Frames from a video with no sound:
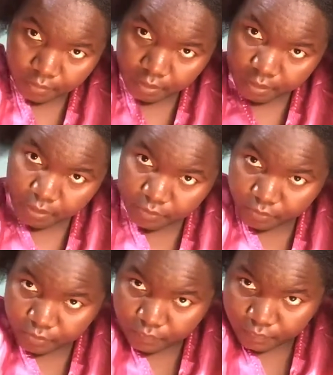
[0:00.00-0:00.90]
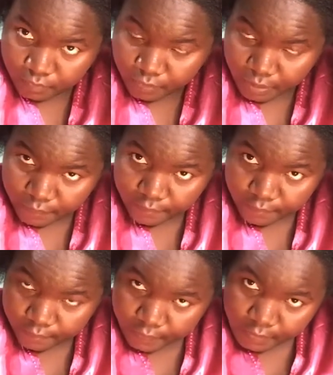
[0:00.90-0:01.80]
I'll not do a
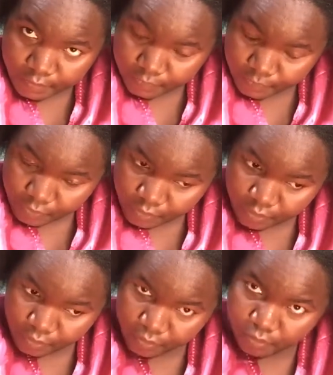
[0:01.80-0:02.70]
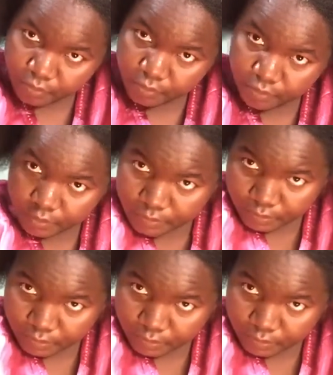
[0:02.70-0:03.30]
very small conroid.